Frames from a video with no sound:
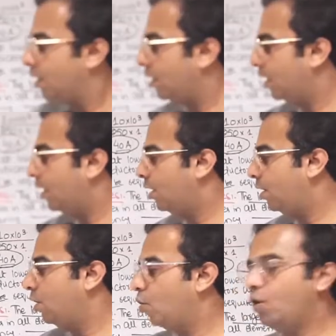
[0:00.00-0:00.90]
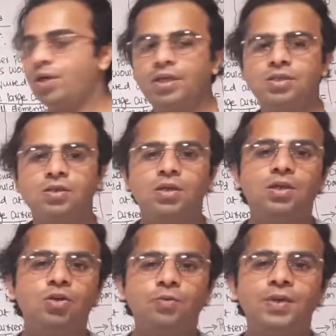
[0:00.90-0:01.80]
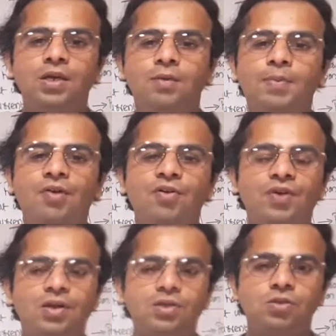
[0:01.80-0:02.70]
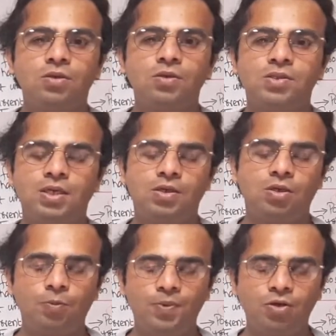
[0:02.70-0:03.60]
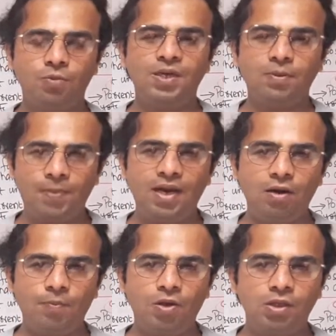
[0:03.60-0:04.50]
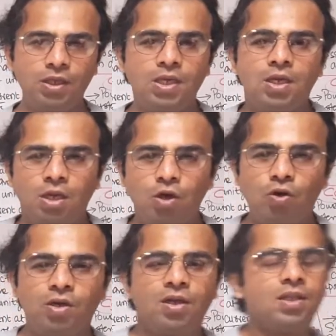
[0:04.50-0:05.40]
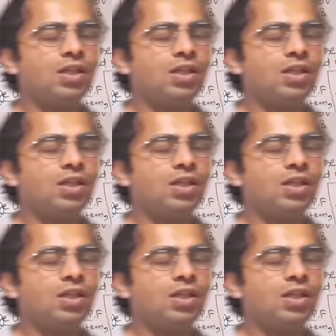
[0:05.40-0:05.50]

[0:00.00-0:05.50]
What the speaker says: the load is to be power factor is to be depend upon the load.